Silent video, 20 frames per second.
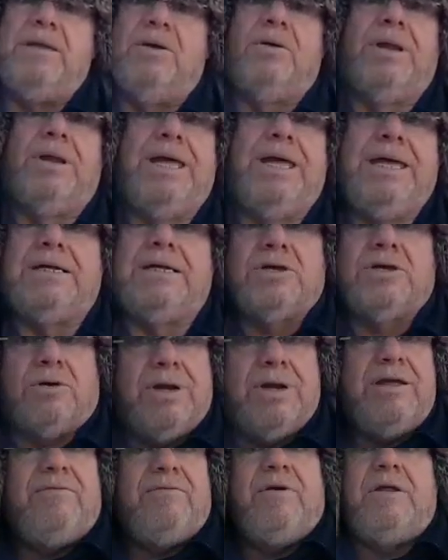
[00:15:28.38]
New Orleans,
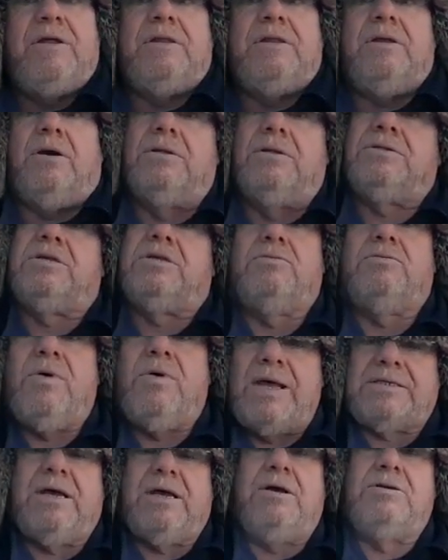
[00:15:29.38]
or even onto the
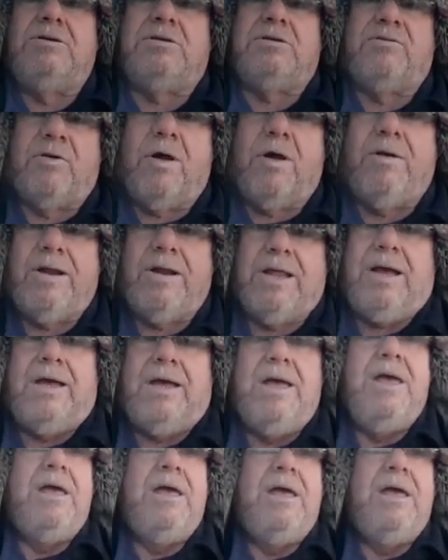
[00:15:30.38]
west coast of Florida,